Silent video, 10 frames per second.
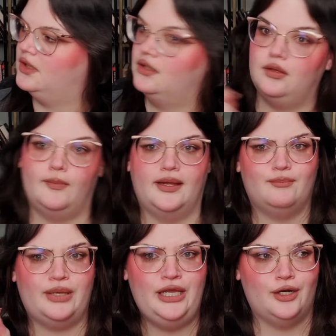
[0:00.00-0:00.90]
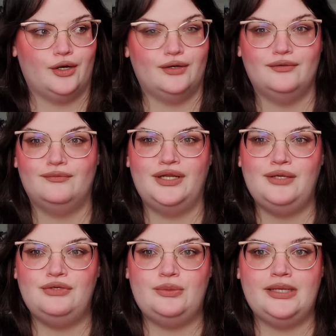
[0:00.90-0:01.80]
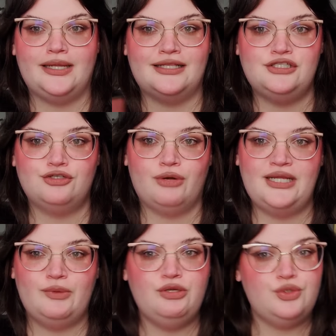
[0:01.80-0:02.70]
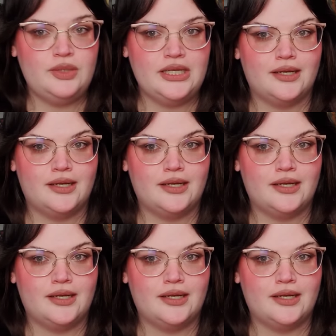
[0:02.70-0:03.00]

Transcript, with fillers: ugh, Peter, what are you doing? This is great. What are you doing